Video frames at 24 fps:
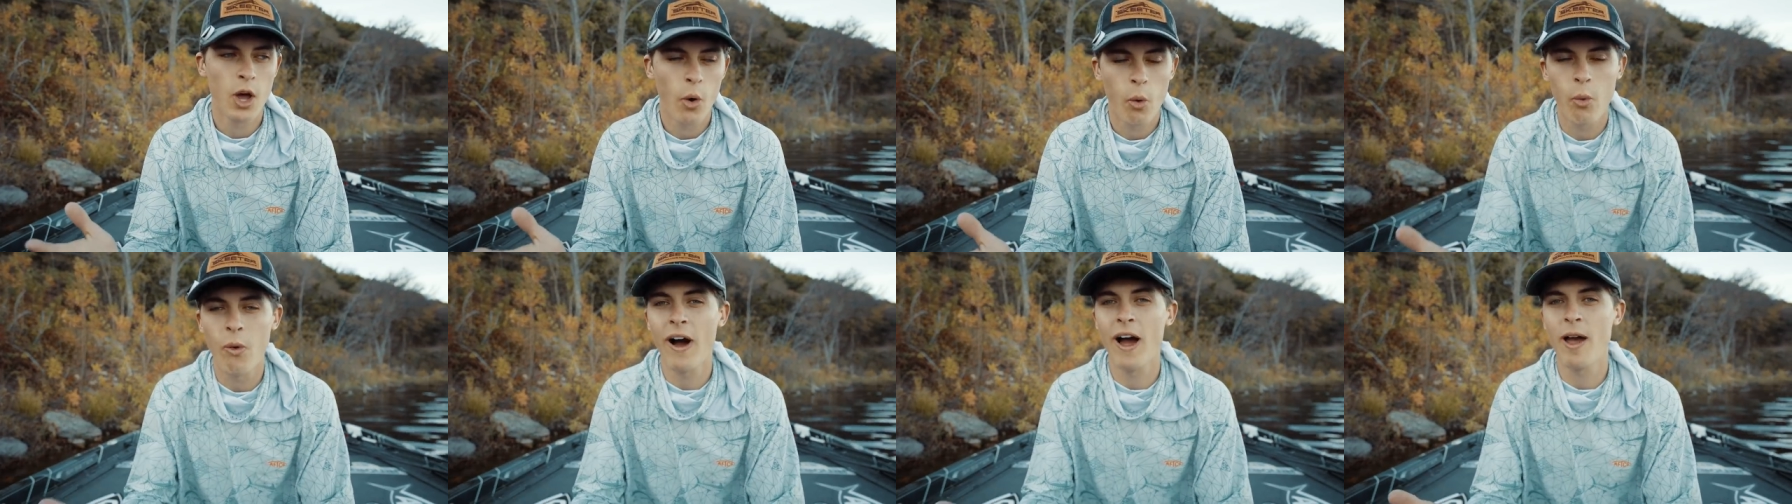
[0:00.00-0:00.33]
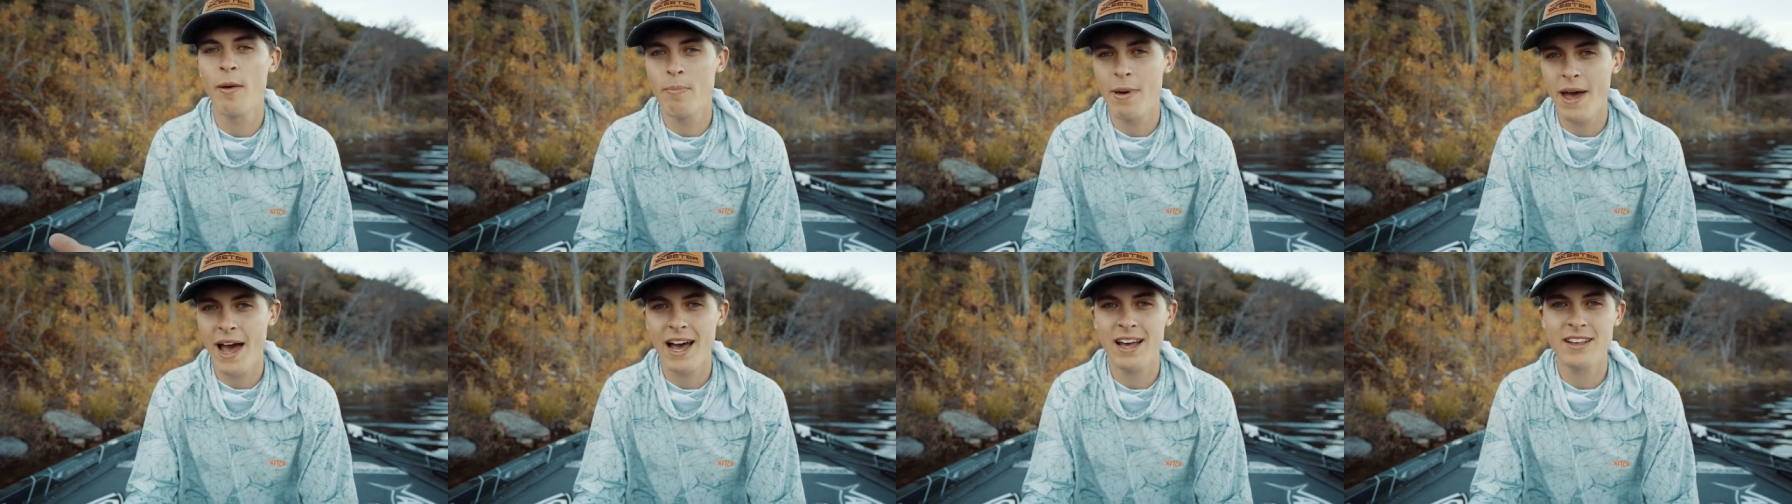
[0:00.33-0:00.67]

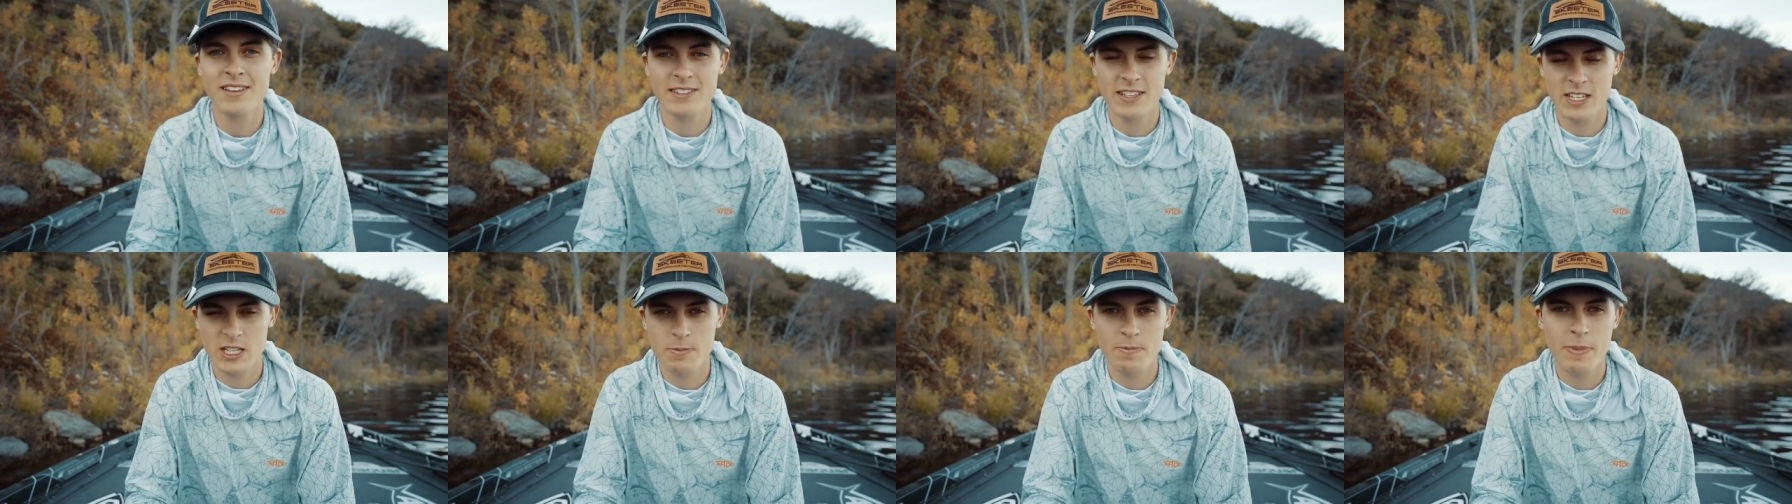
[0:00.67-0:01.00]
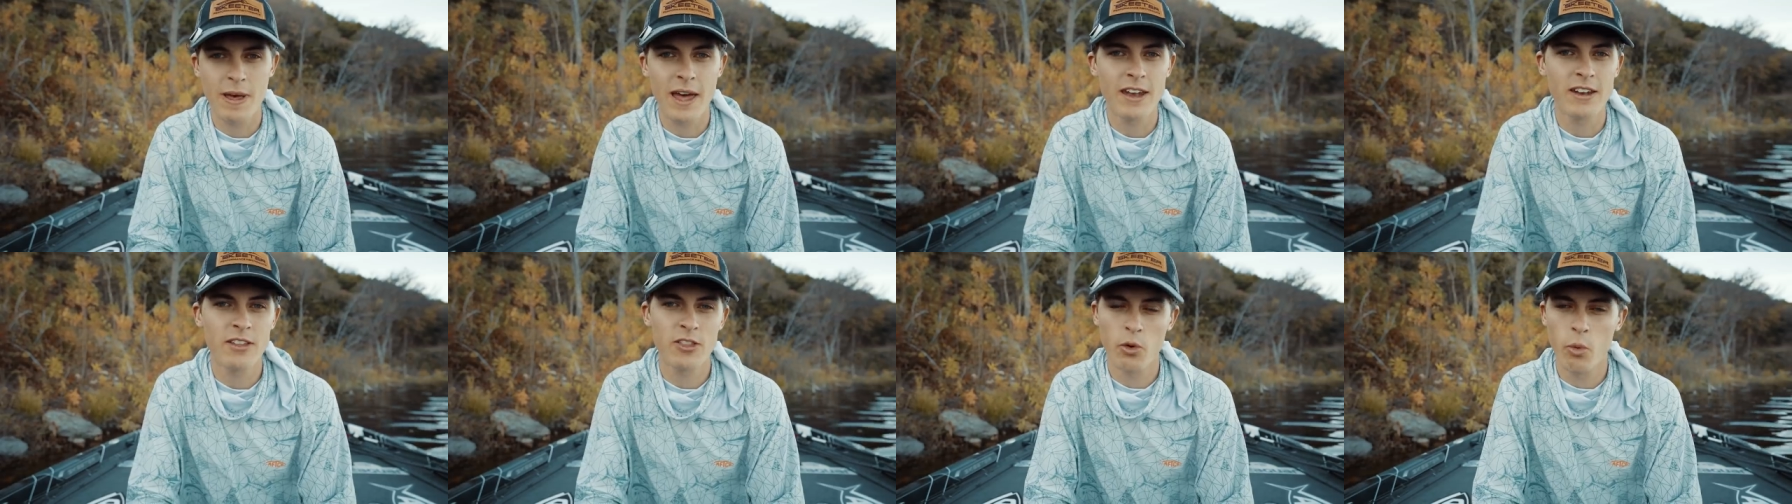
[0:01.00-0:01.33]
why bass
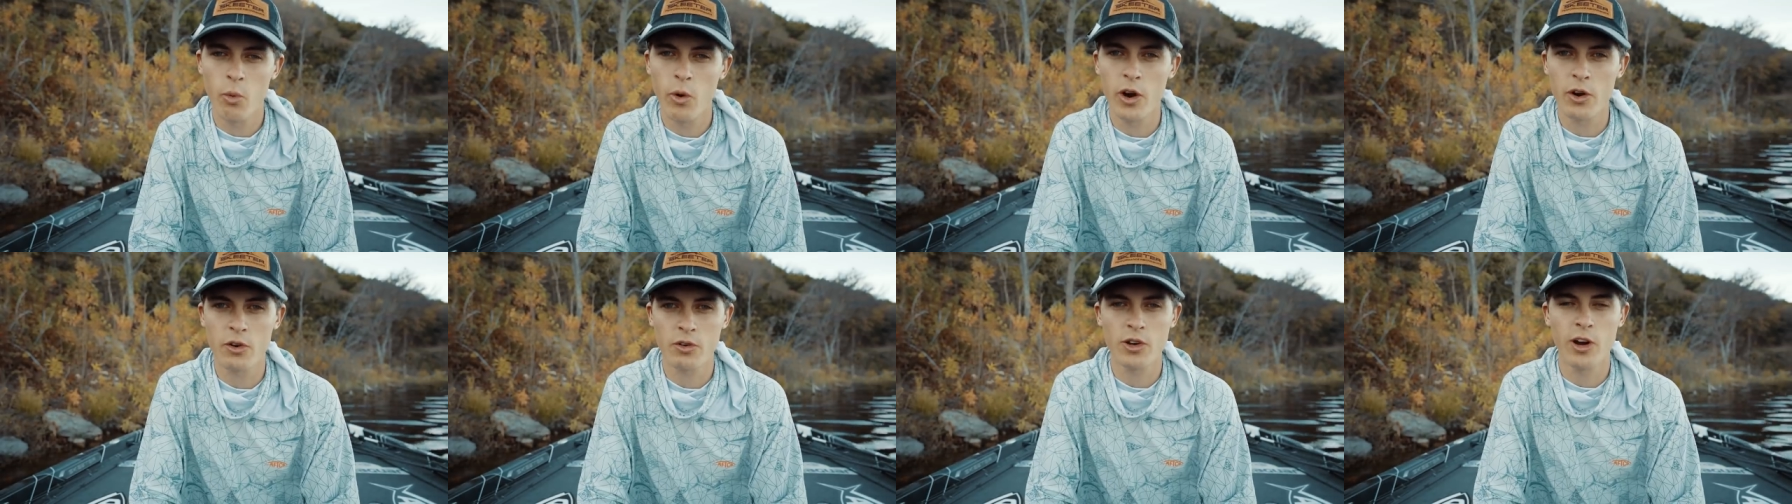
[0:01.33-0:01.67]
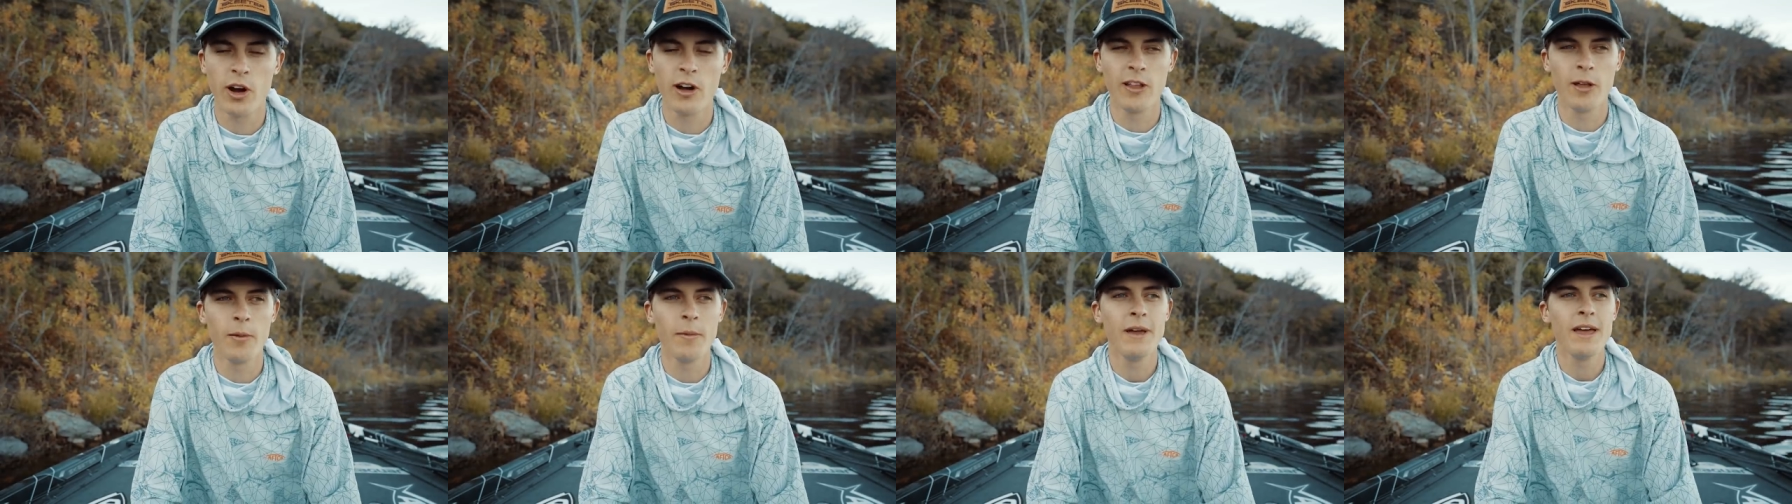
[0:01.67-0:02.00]
suspend in the water
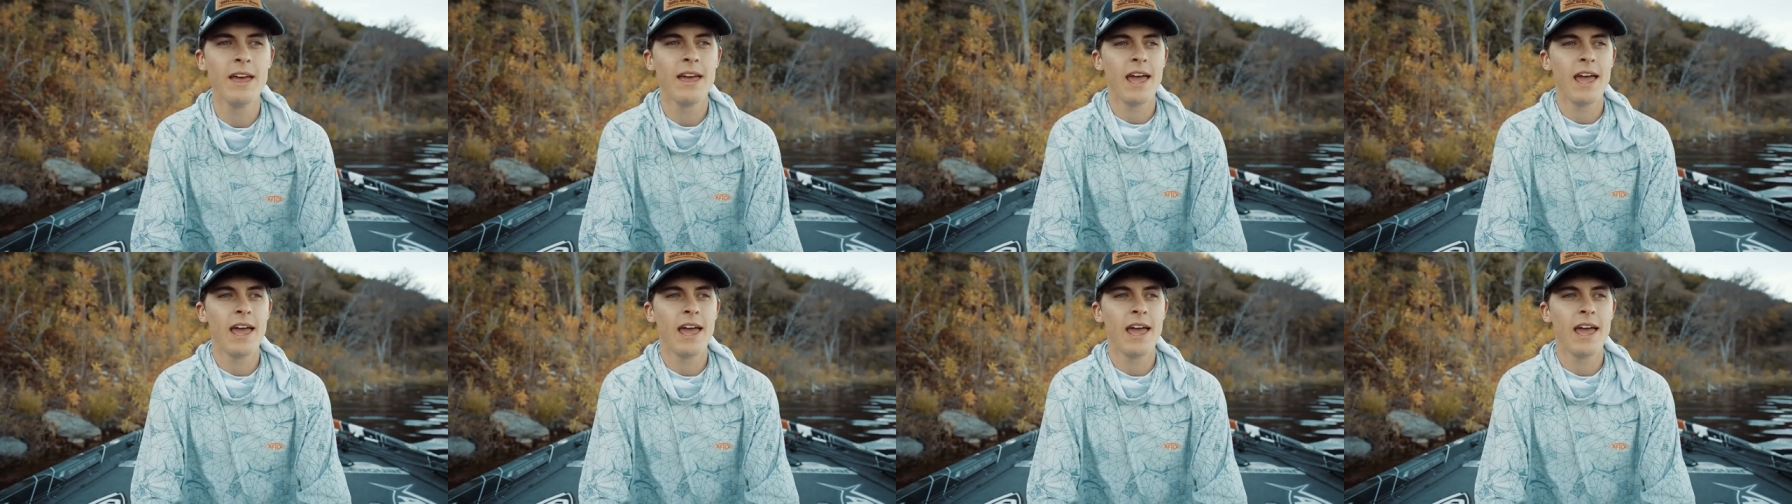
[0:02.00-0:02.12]
column.